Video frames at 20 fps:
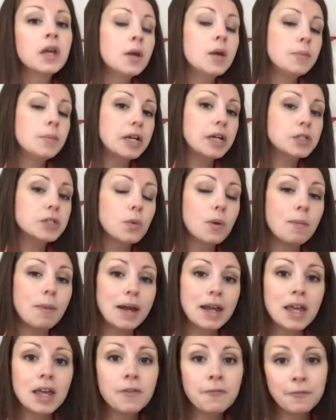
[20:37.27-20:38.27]
Because when my
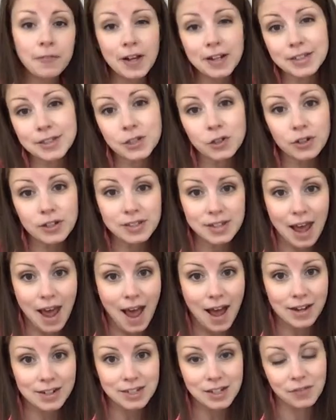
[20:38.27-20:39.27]
hip flexor is
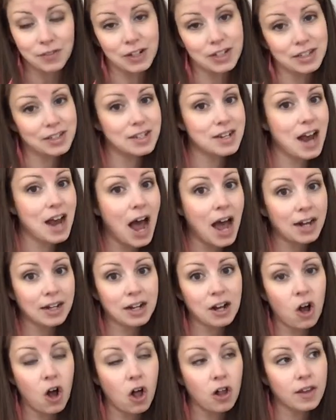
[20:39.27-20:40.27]
active and it's not
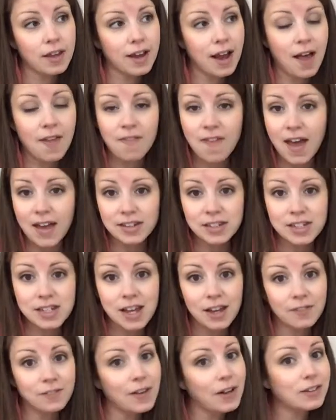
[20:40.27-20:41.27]
calling on that
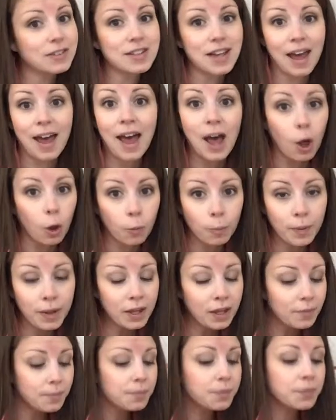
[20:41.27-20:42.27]
TFL to help it,